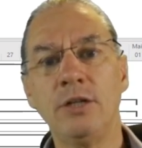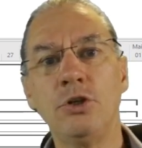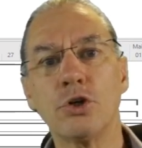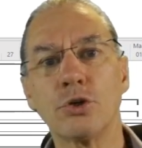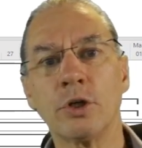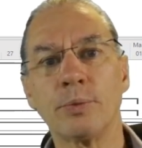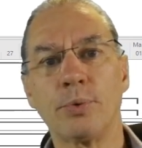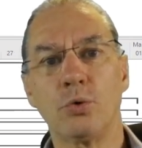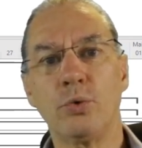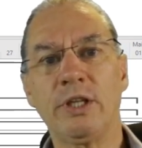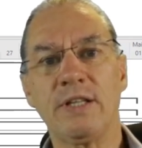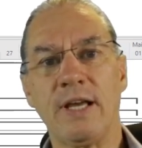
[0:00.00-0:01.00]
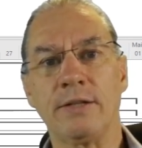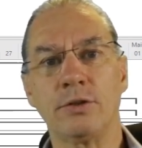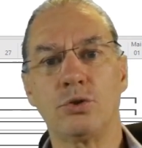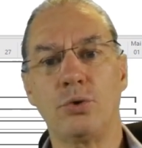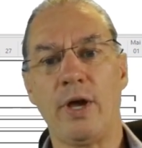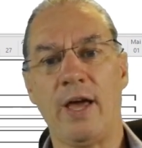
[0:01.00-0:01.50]
In Europe, we
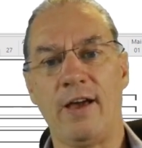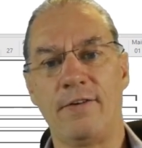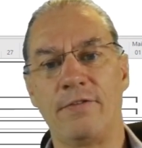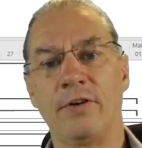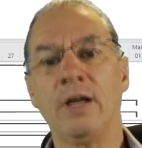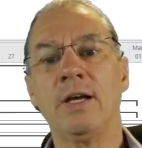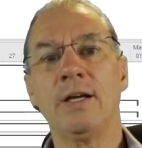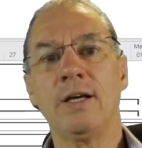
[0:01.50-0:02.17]
tend to have